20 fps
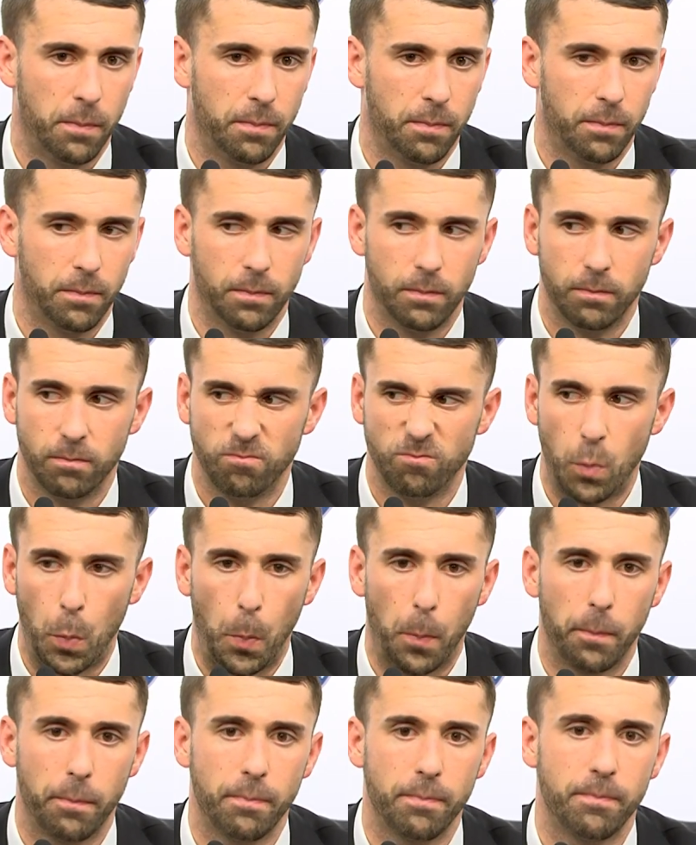It seems
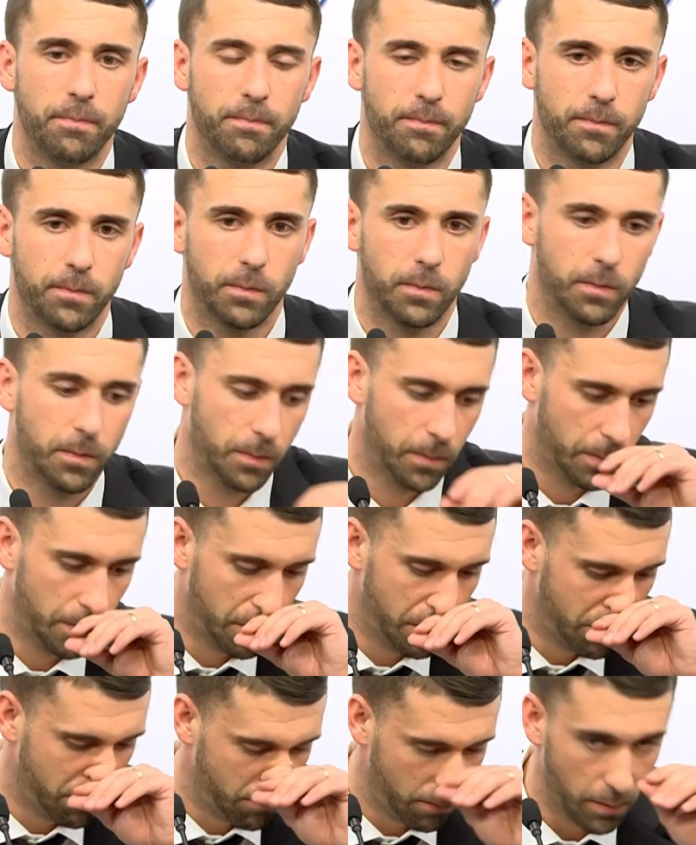like you guys,
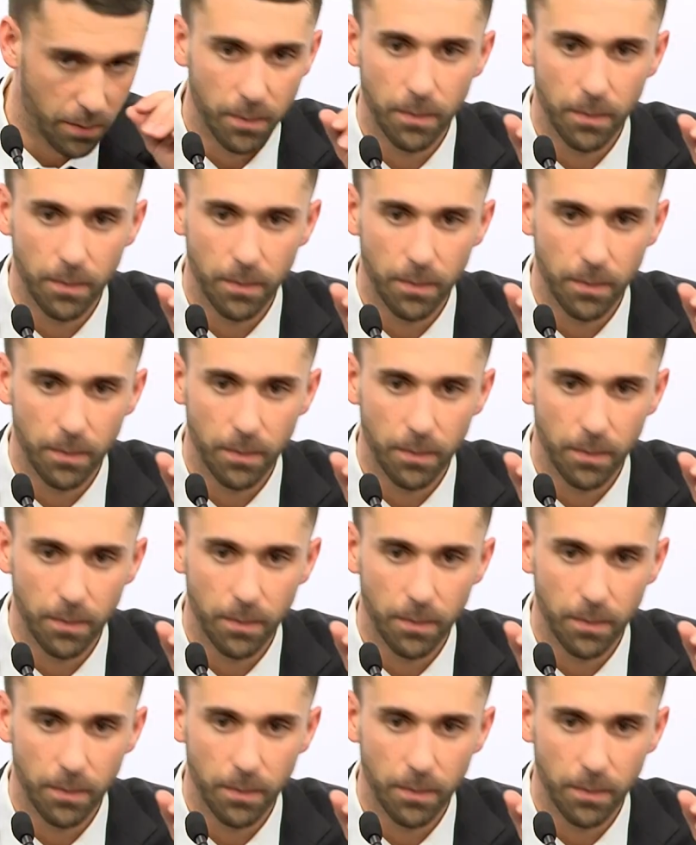especially